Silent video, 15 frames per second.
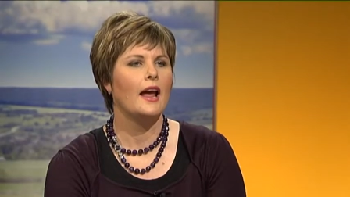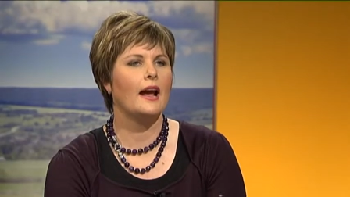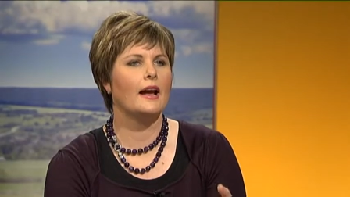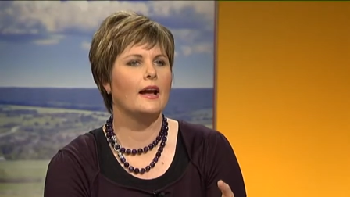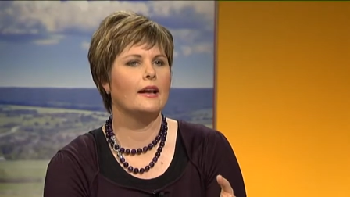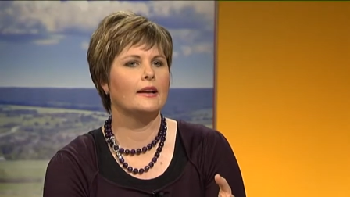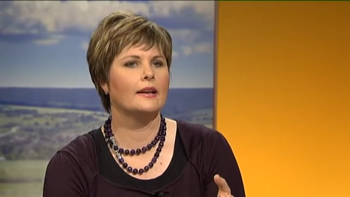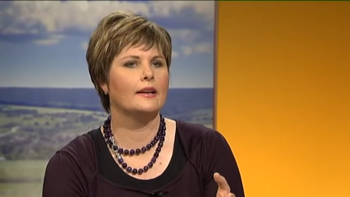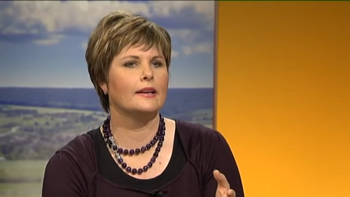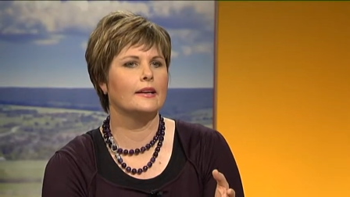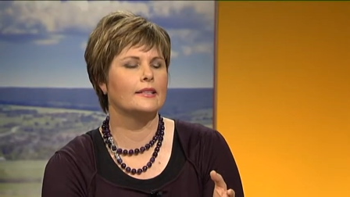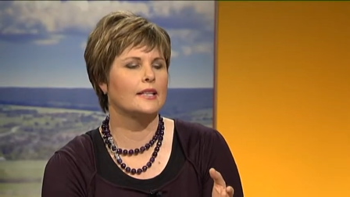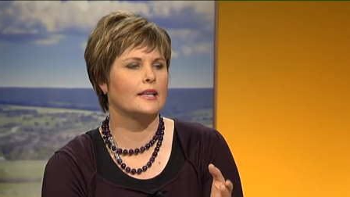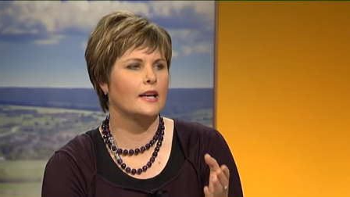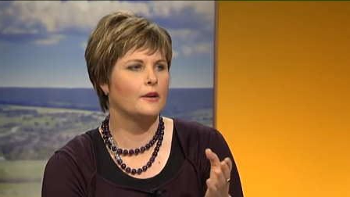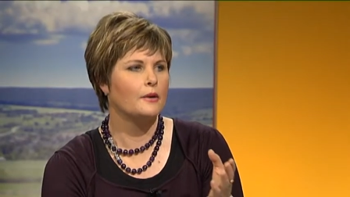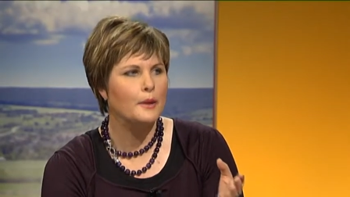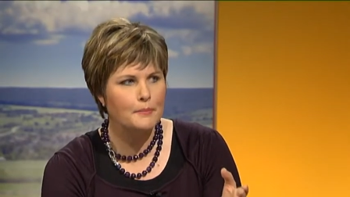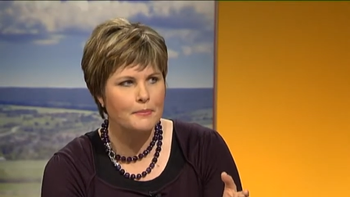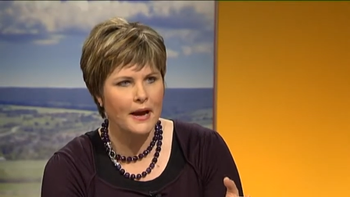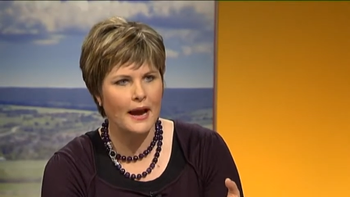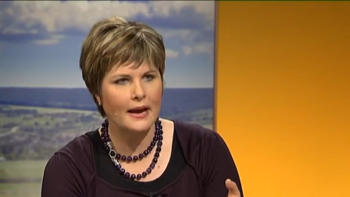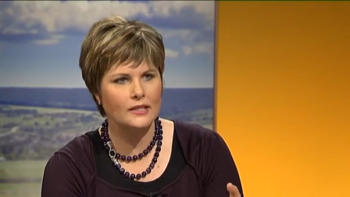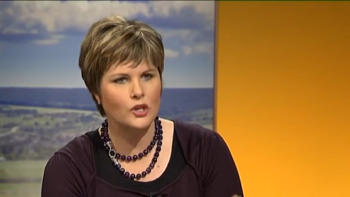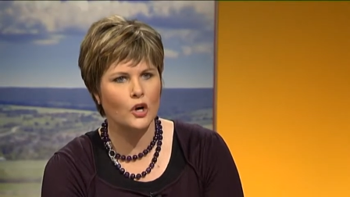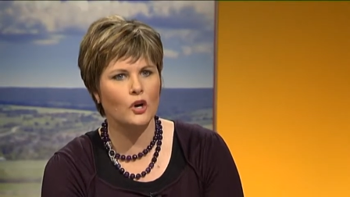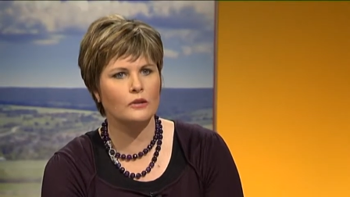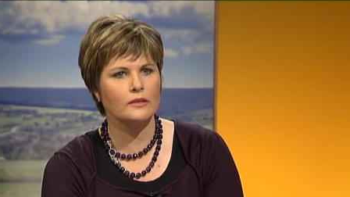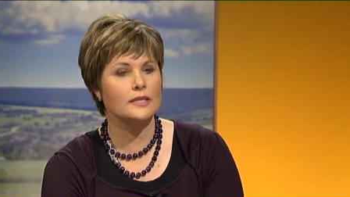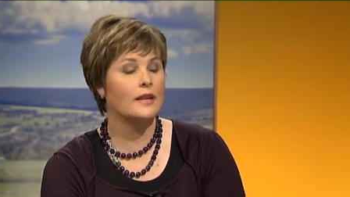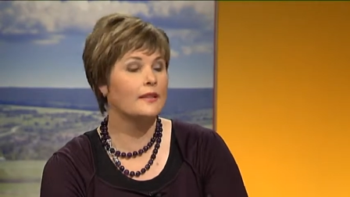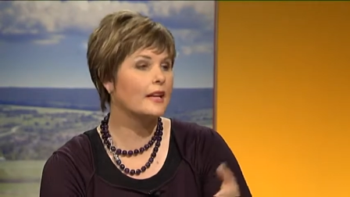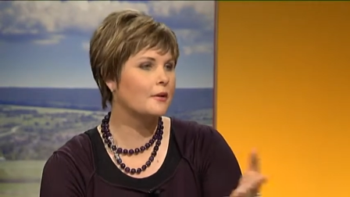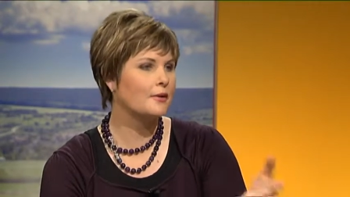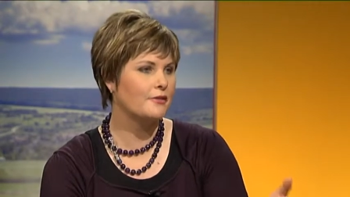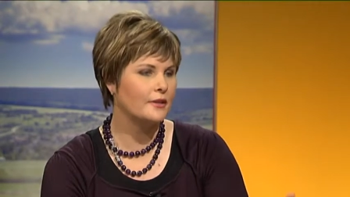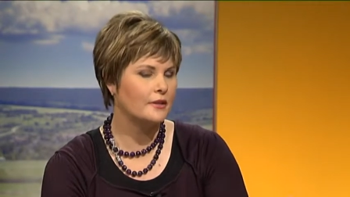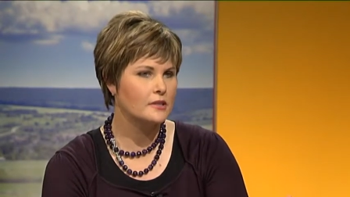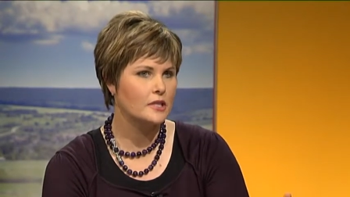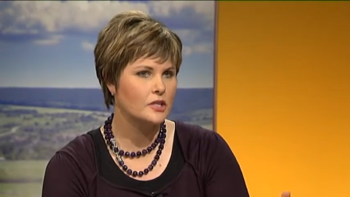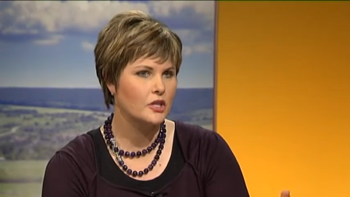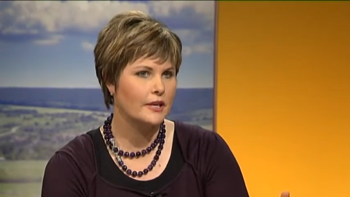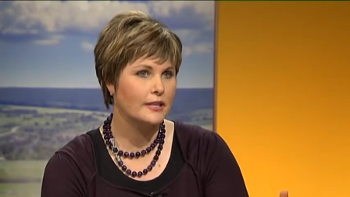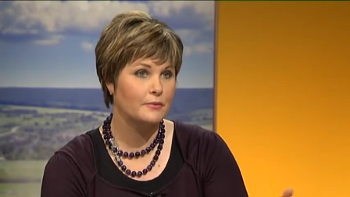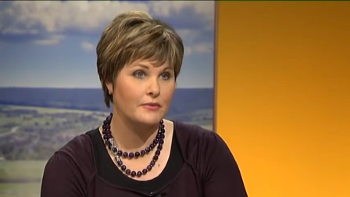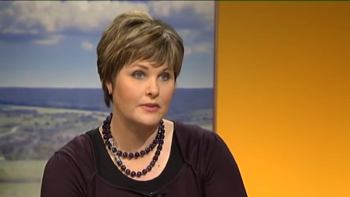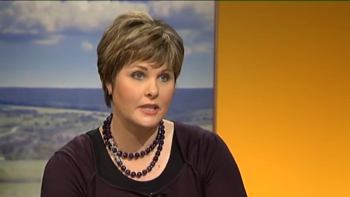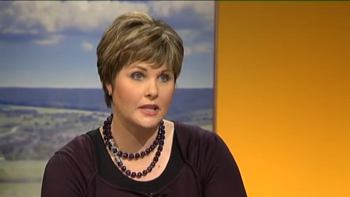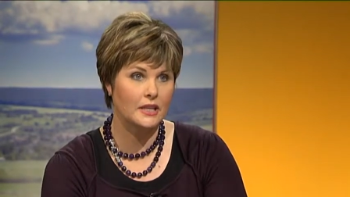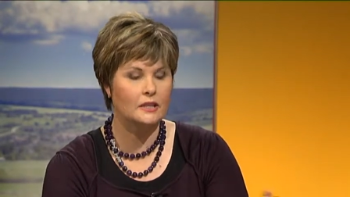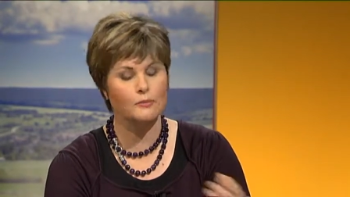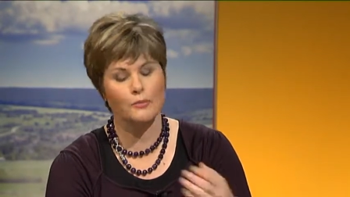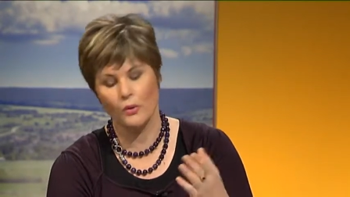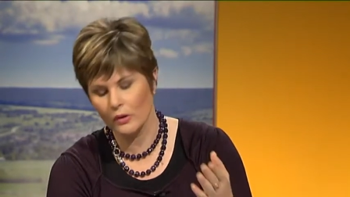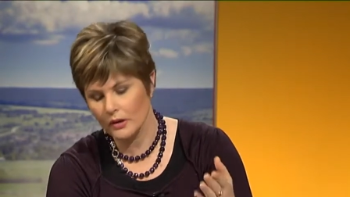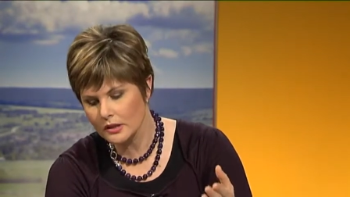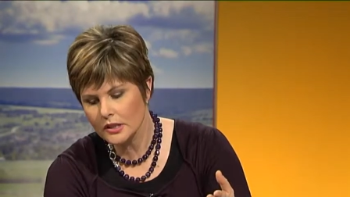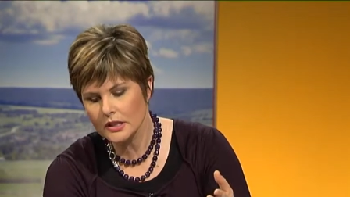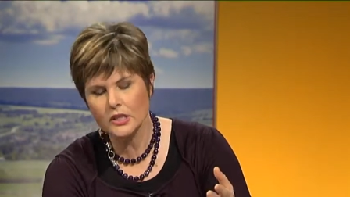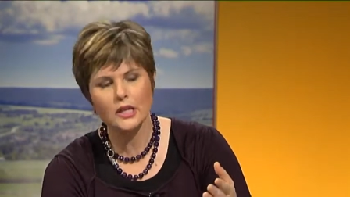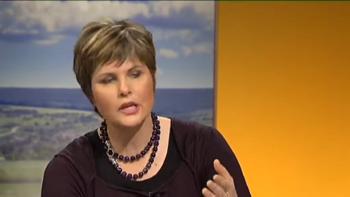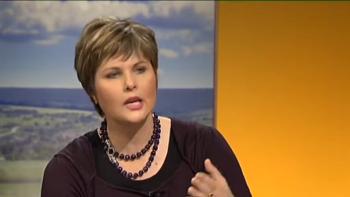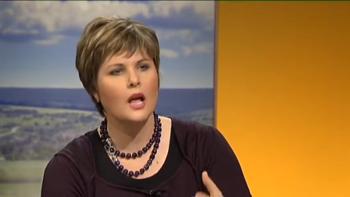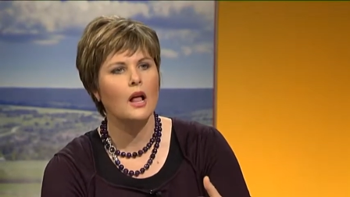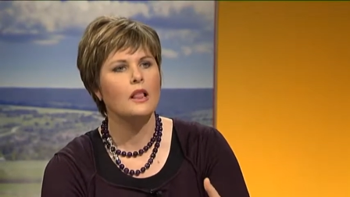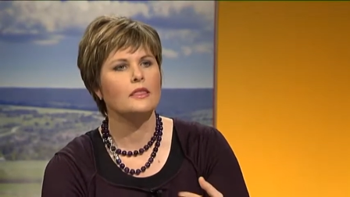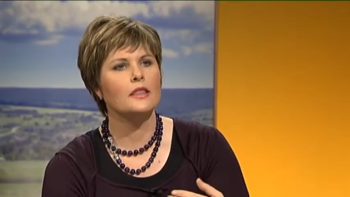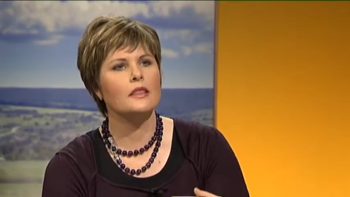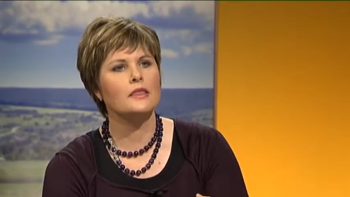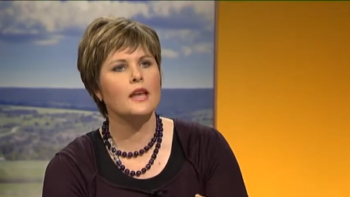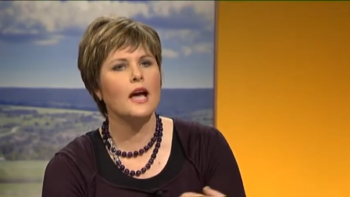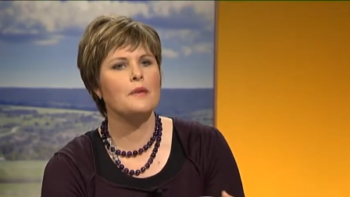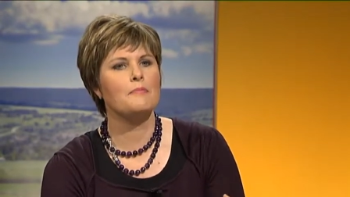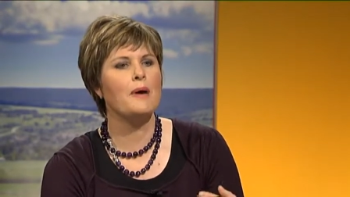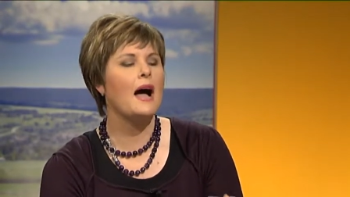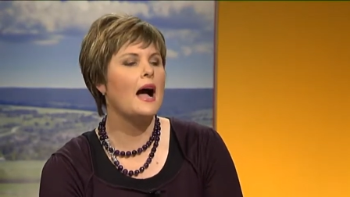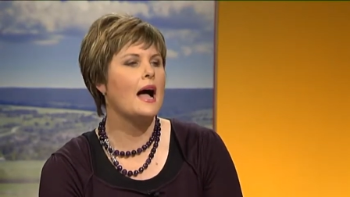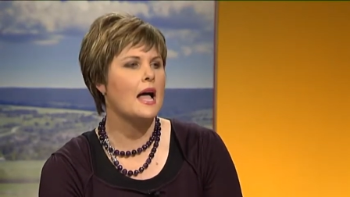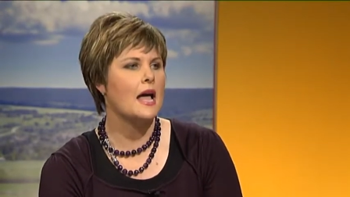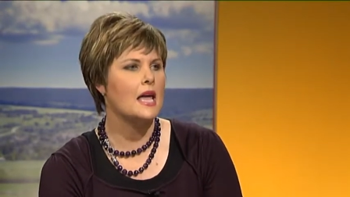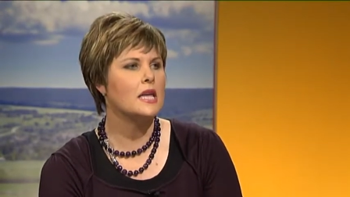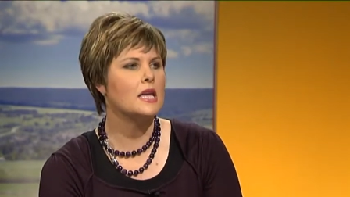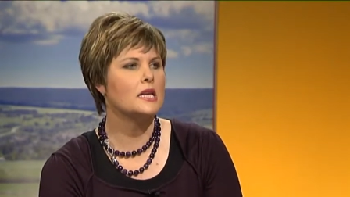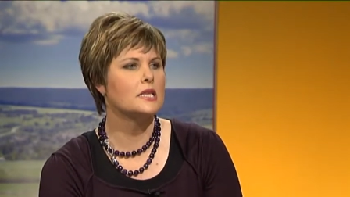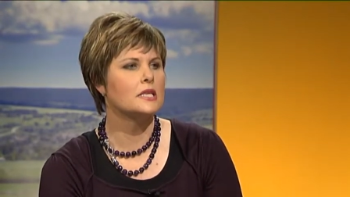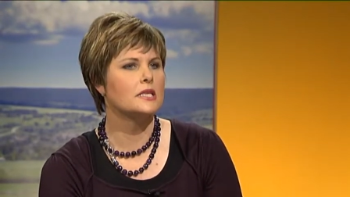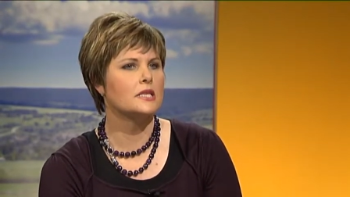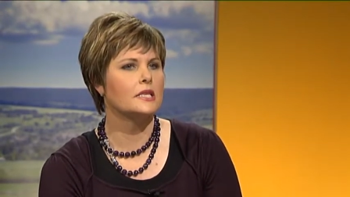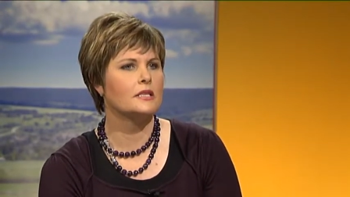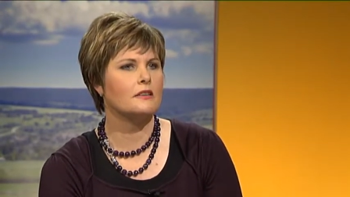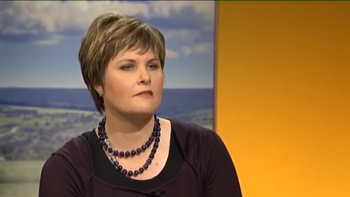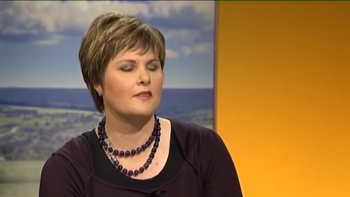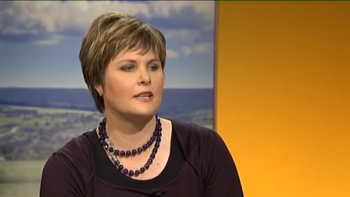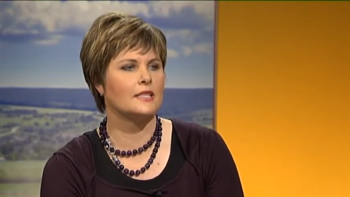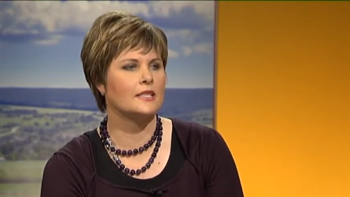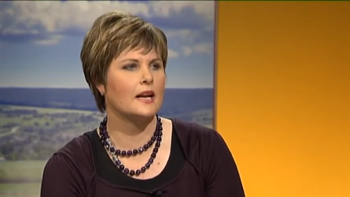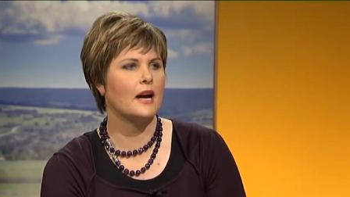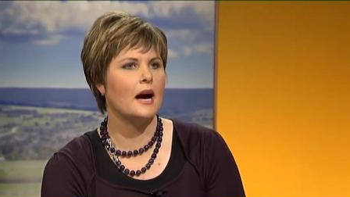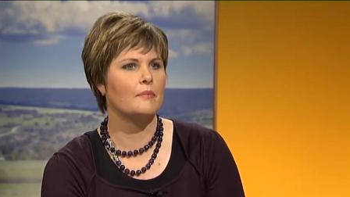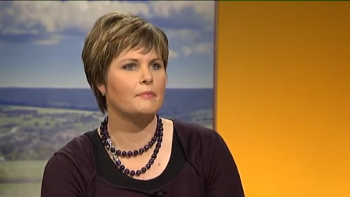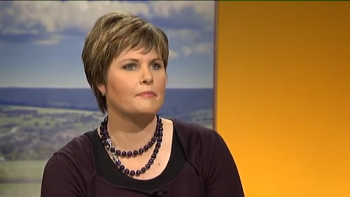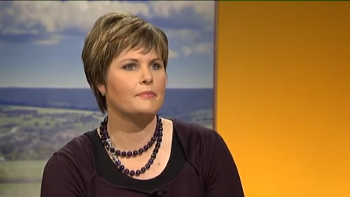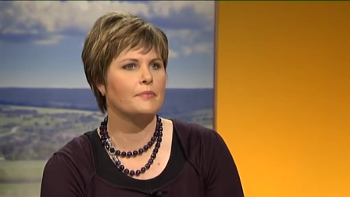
and it is going to impact on, say, the kiwi fruit industry, as we've seen, the pork industry, then they pay to fix it up.